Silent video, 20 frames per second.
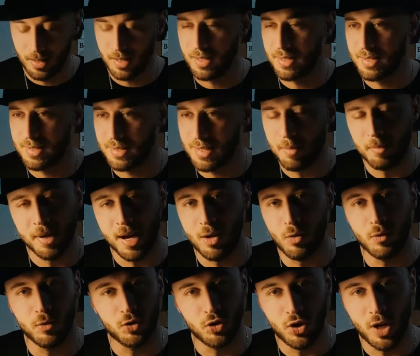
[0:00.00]
is some
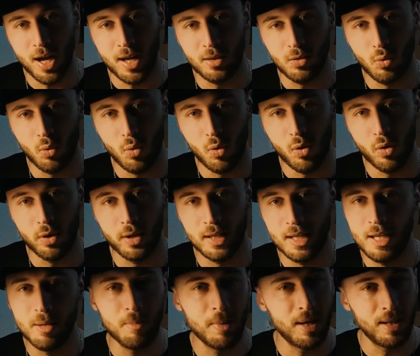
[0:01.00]
kind of chat or
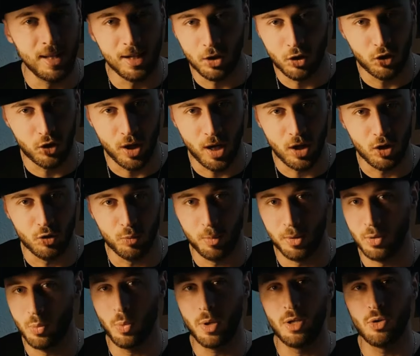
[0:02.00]
email exchange
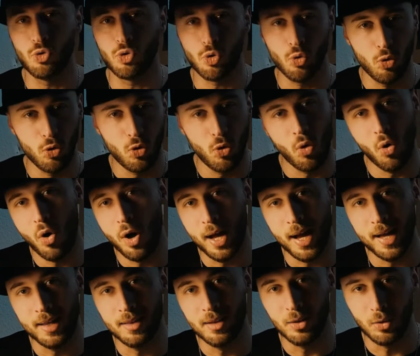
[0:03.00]
between Curko
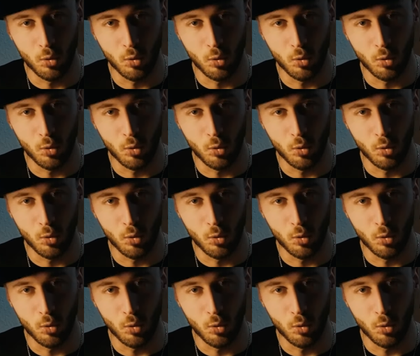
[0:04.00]
and